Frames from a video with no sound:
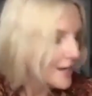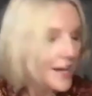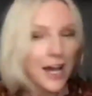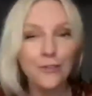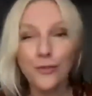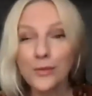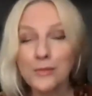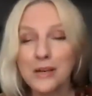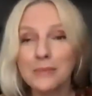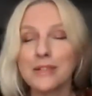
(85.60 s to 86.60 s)
If one
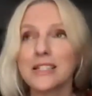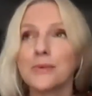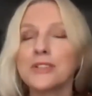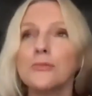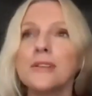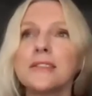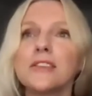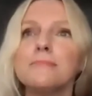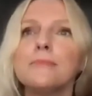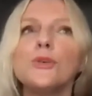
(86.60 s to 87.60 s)
remembers, it was almost like the
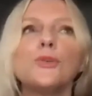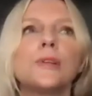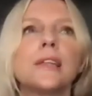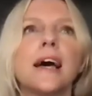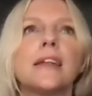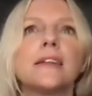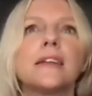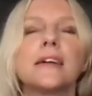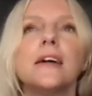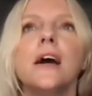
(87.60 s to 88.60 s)
moon landing.